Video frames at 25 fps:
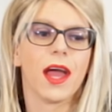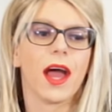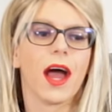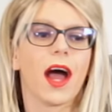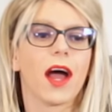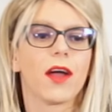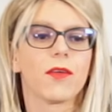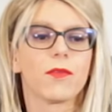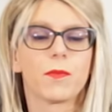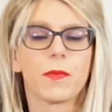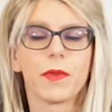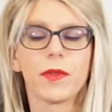
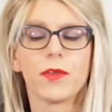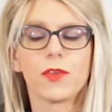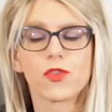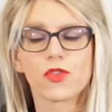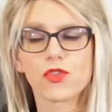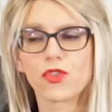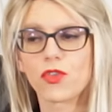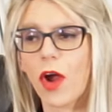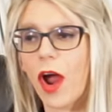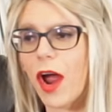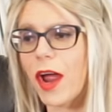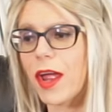I've been
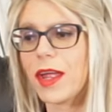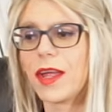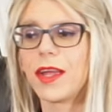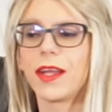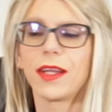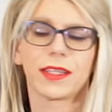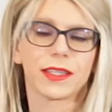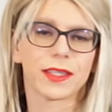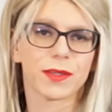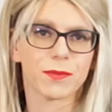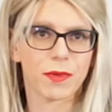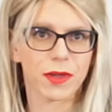trying
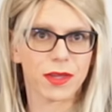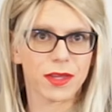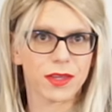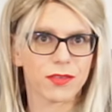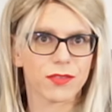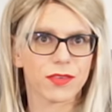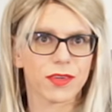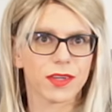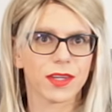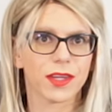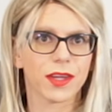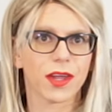to make a
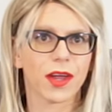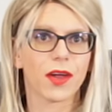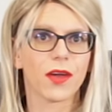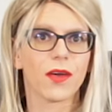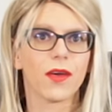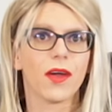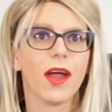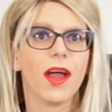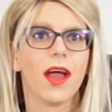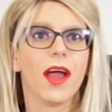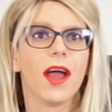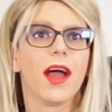video
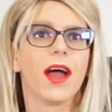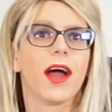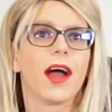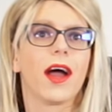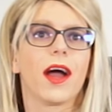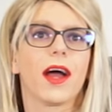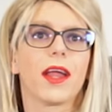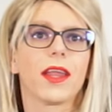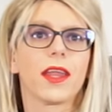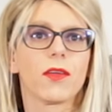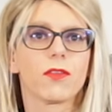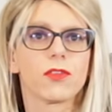
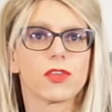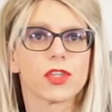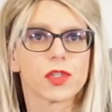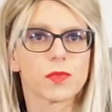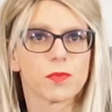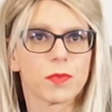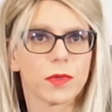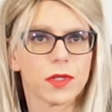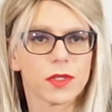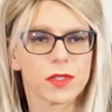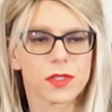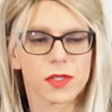and I've just
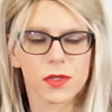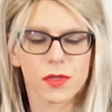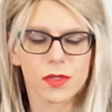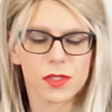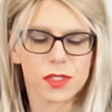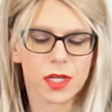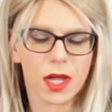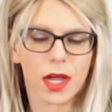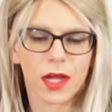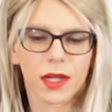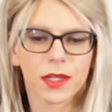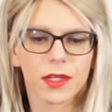been too
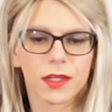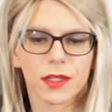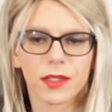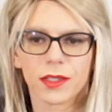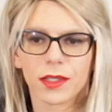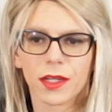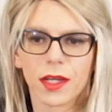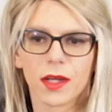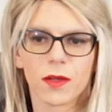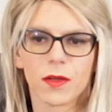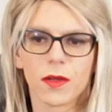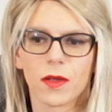tired.
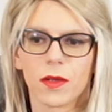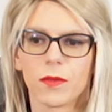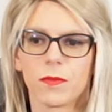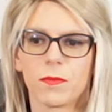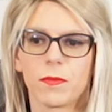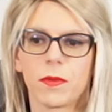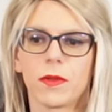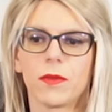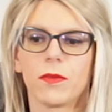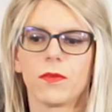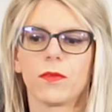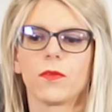I've
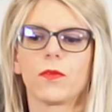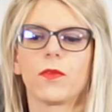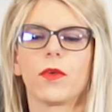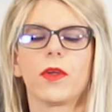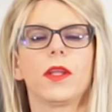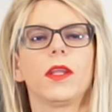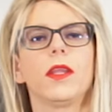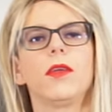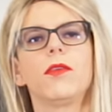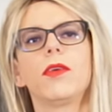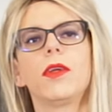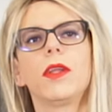been
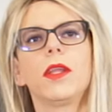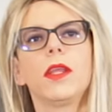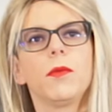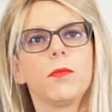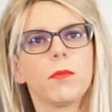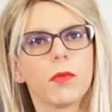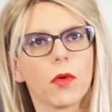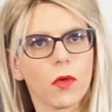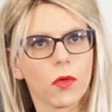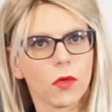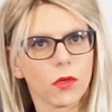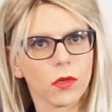really
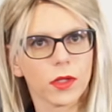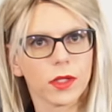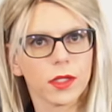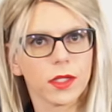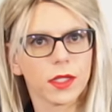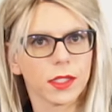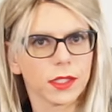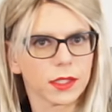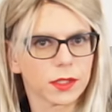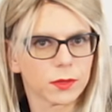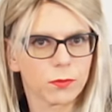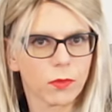poorly
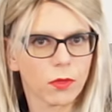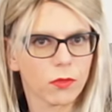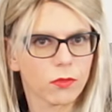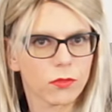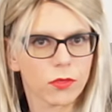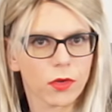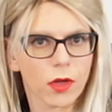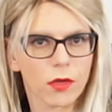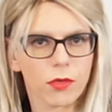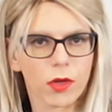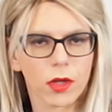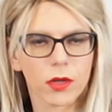this month.
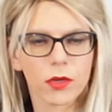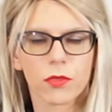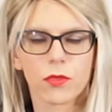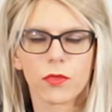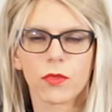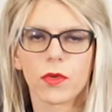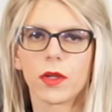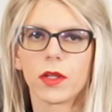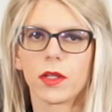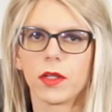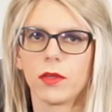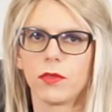I've had a
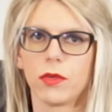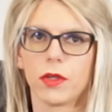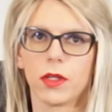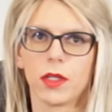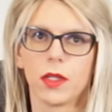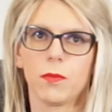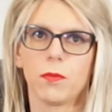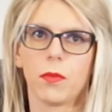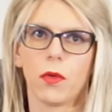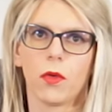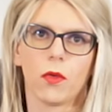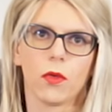
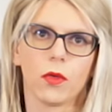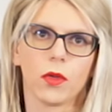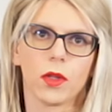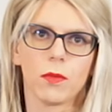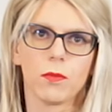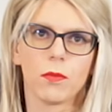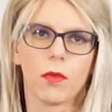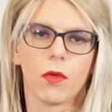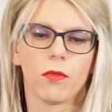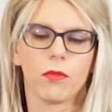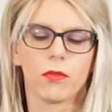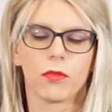really poorly
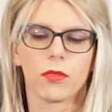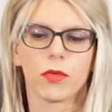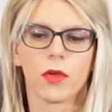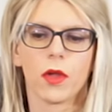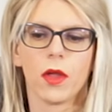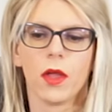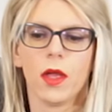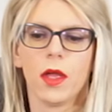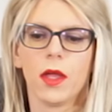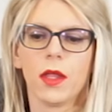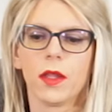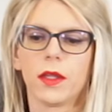month
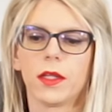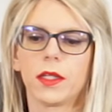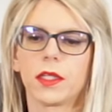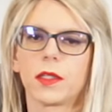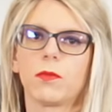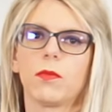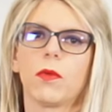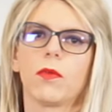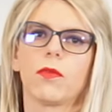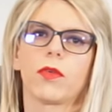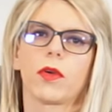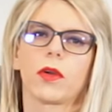this
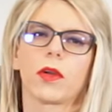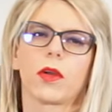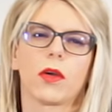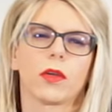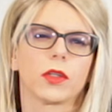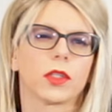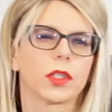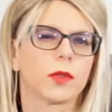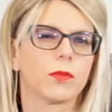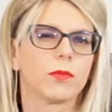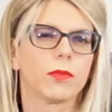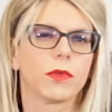month. I got
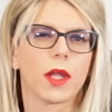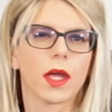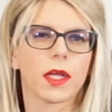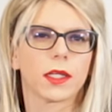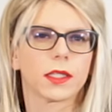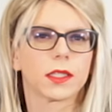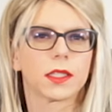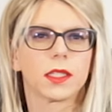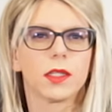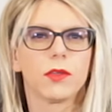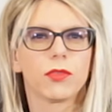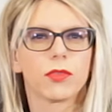some
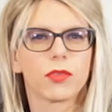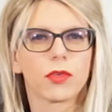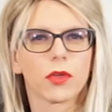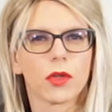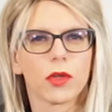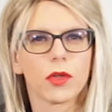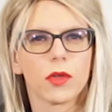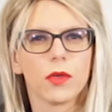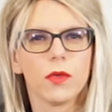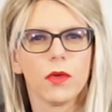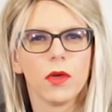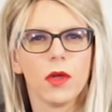nasty
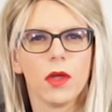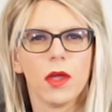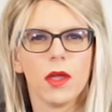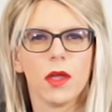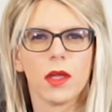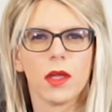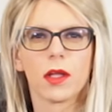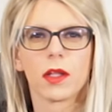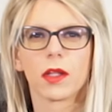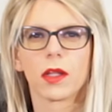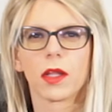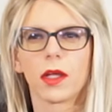flu,
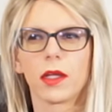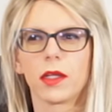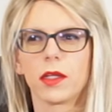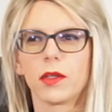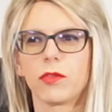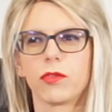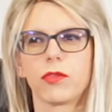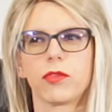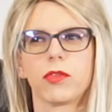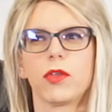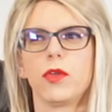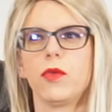like
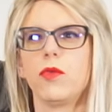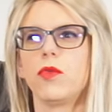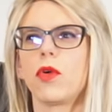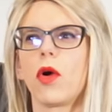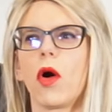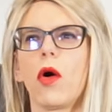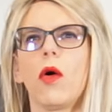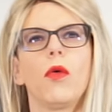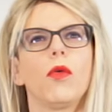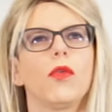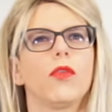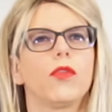flu
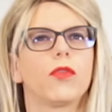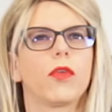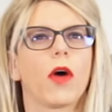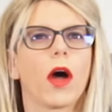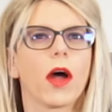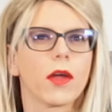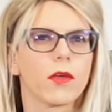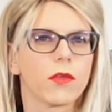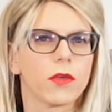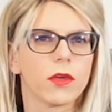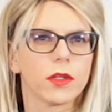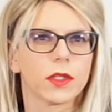cold
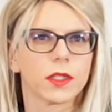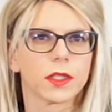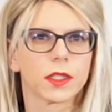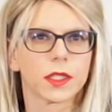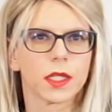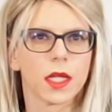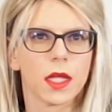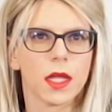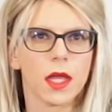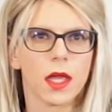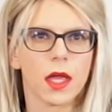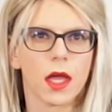virus
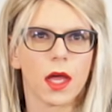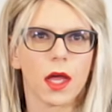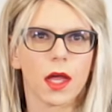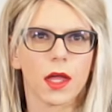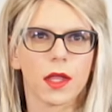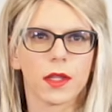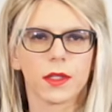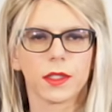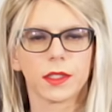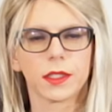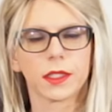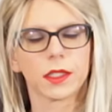
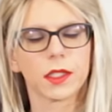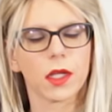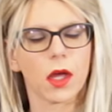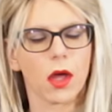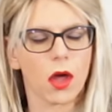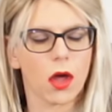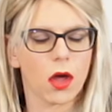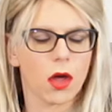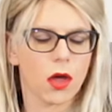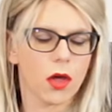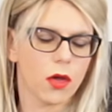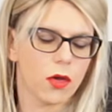at the
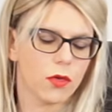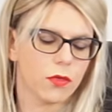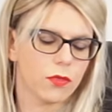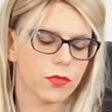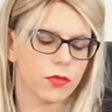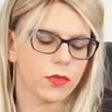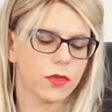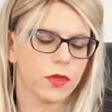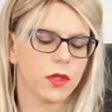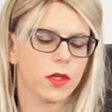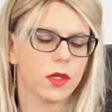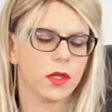start of
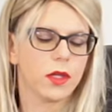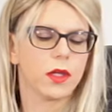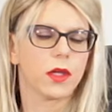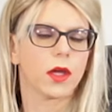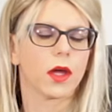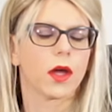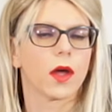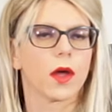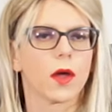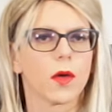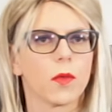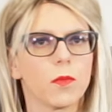the
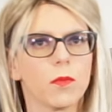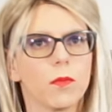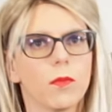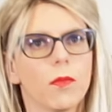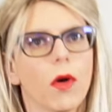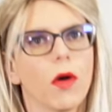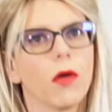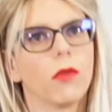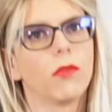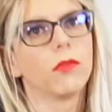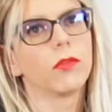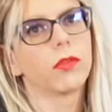
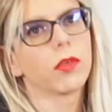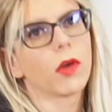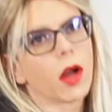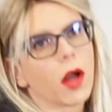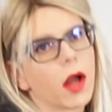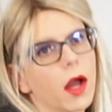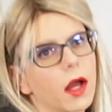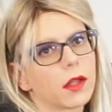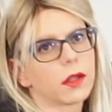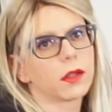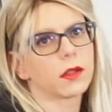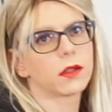month,
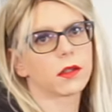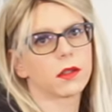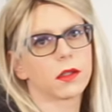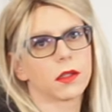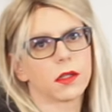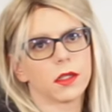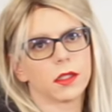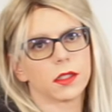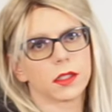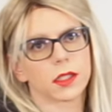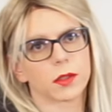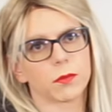and
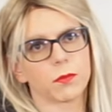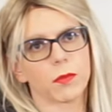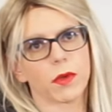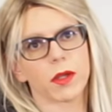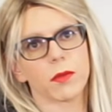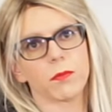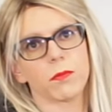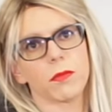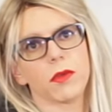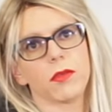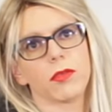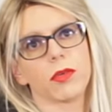it's
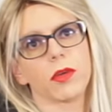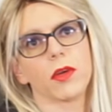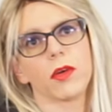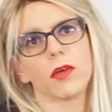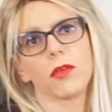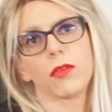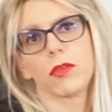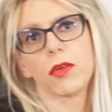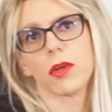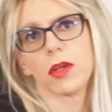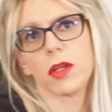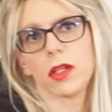made me feel
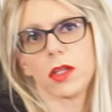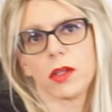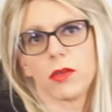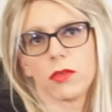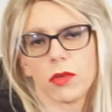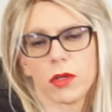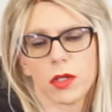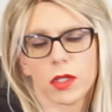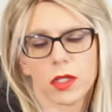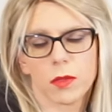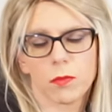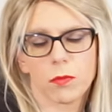
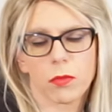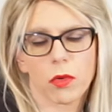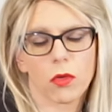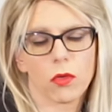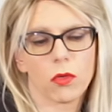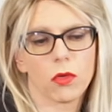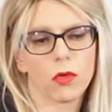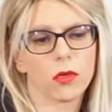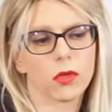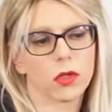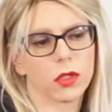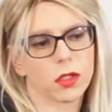really
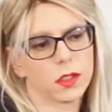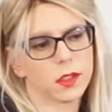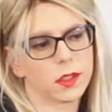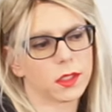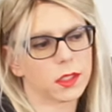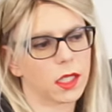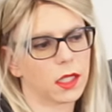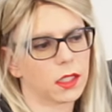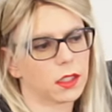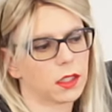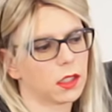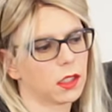poorly,
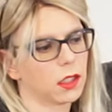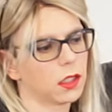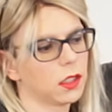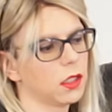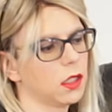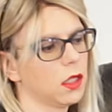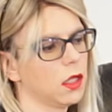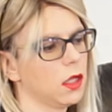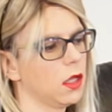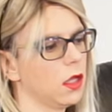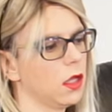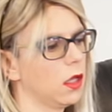sadly.
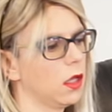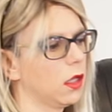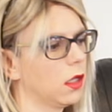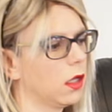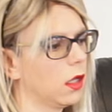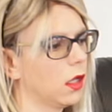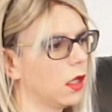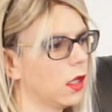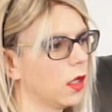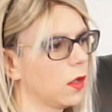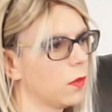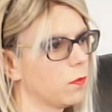
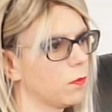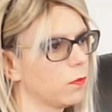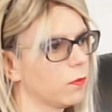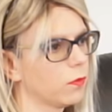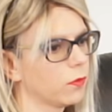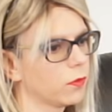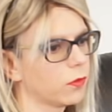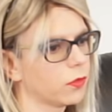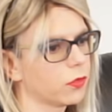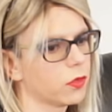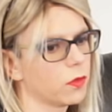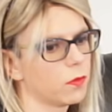
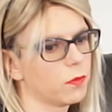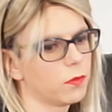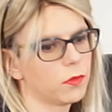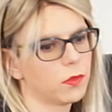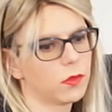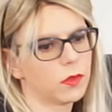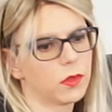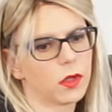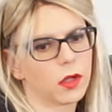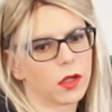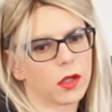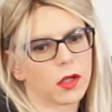
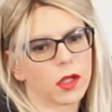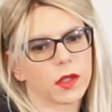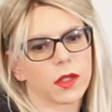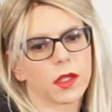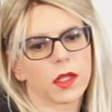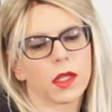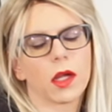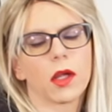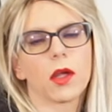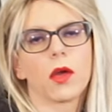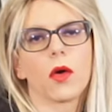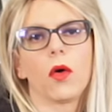I
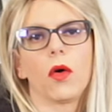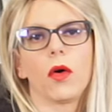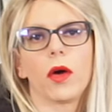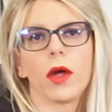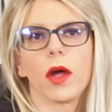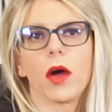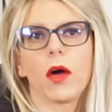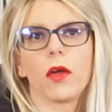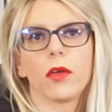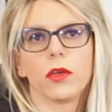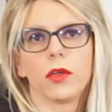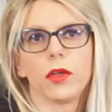think I caught it
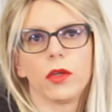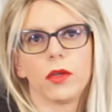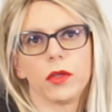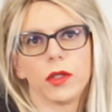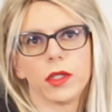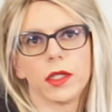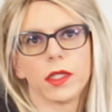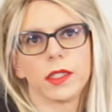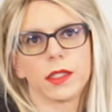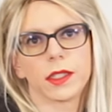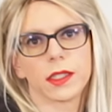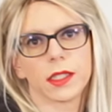on New
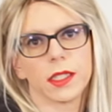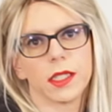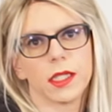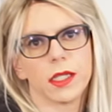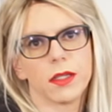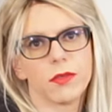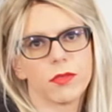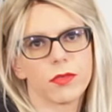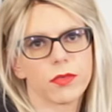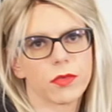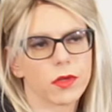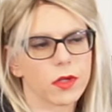Year's
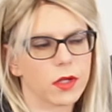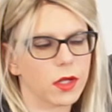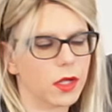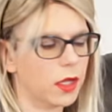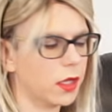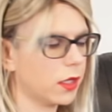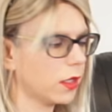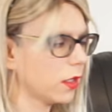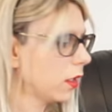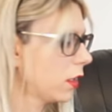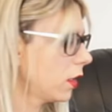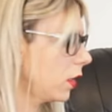Eve,
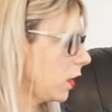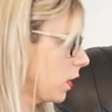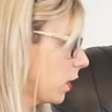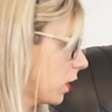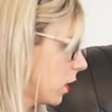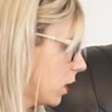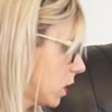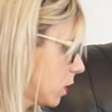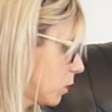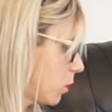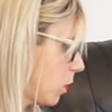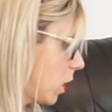and
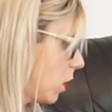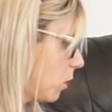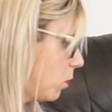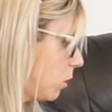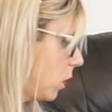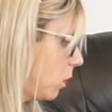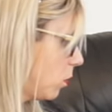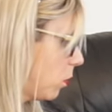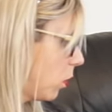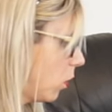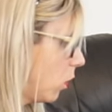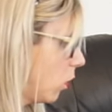it's made
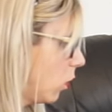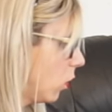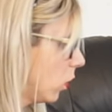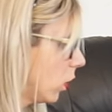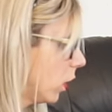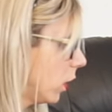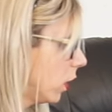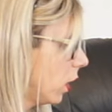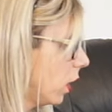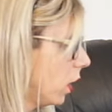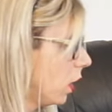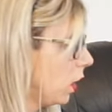me
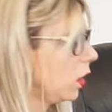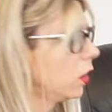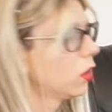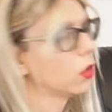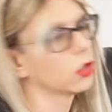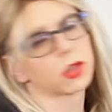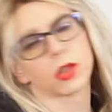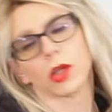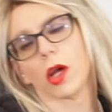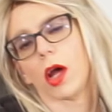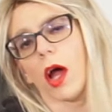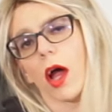poorly,
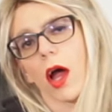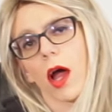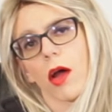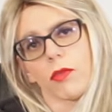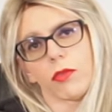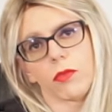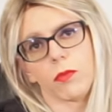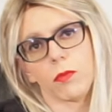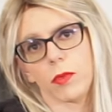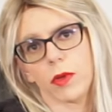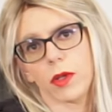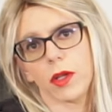so I
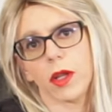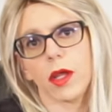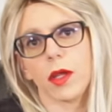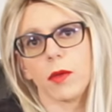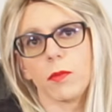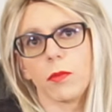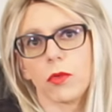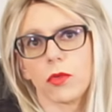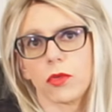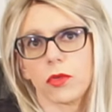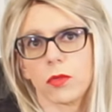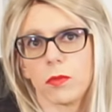haven't been
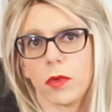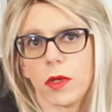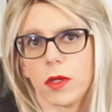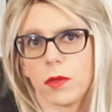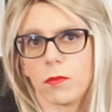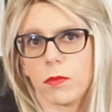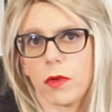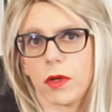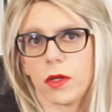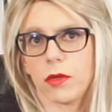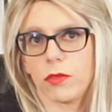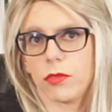able to make
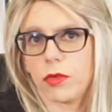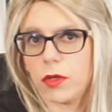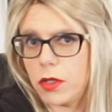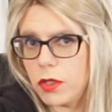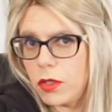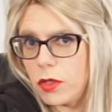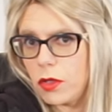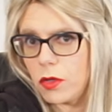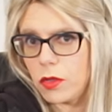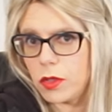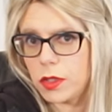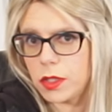many
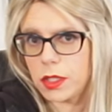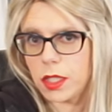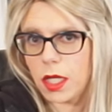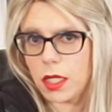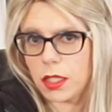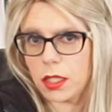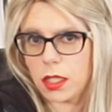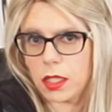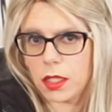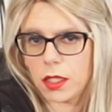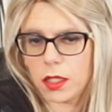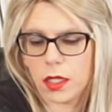videos,
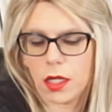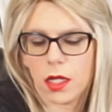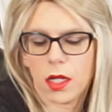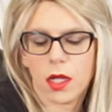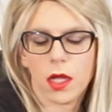sadly.